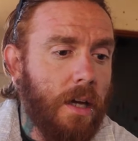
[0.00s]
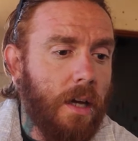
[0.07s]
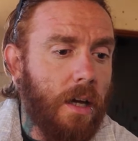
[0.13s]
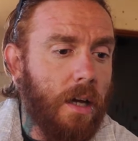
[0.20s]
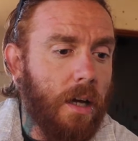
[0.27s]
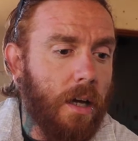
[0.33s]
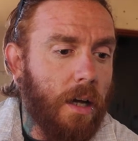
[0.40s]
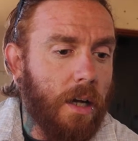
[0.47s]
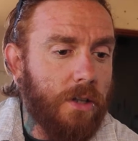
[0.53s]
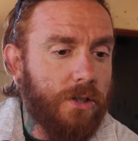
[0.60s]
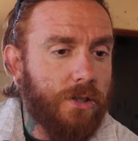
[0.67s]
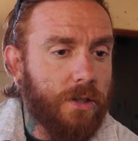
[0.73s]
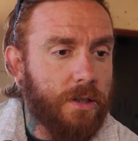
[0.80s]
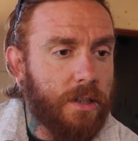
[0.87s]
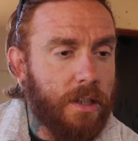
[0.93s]
I
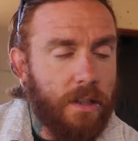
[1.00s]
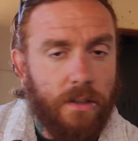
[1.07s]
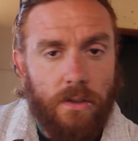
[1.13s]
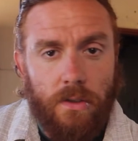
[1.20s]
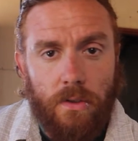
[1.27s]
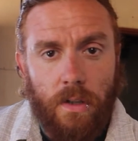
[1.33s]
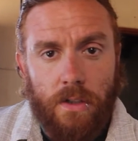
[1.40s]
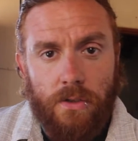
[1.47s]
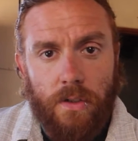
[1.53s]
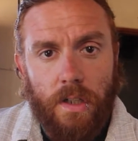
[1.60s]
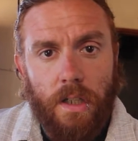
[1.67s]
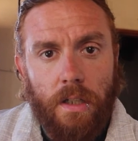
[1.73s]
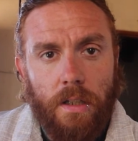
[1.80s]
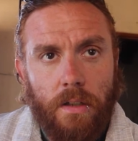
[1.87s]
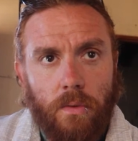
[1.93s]
just hit
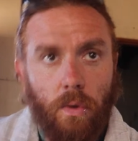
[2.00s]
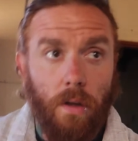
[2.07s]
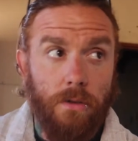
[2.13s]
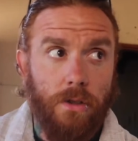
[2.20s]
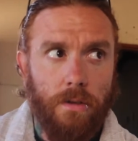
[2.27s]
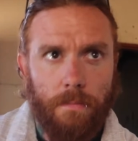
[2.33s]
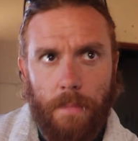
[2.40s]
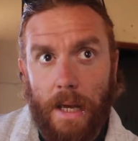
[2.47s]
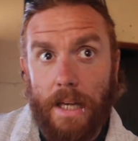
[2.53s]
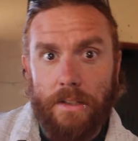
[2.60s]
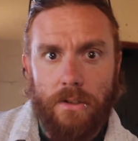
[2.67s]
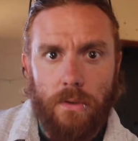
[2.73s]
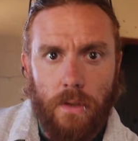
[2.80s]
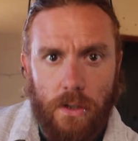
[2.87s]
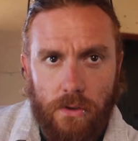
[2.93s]
200. Well, I just
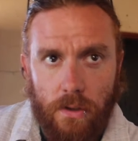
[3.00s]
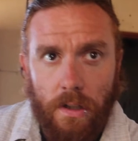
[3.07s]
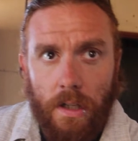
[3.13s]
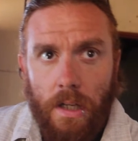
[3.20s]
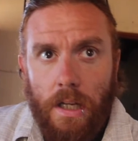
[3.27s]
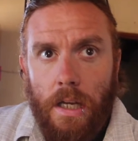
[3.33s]
passed 200.